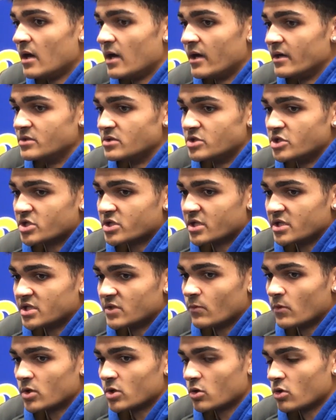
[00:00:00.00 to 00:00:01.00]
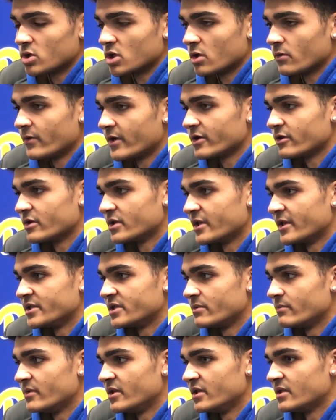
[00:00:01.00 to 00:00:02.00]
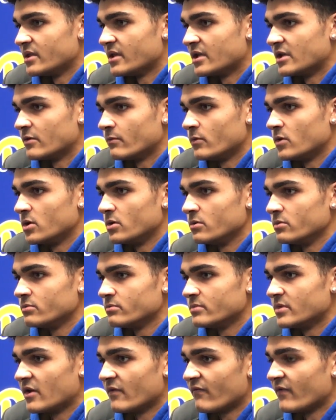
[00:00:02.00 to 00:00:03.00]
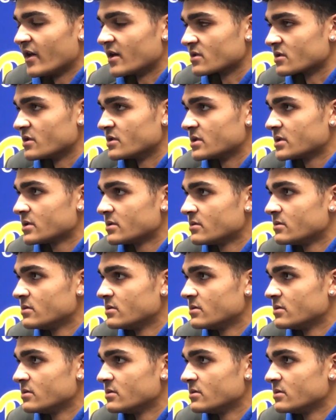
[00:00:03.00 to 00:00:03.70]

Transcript: Uh, just because it won't go on our record doesn't mean that it won't affect us.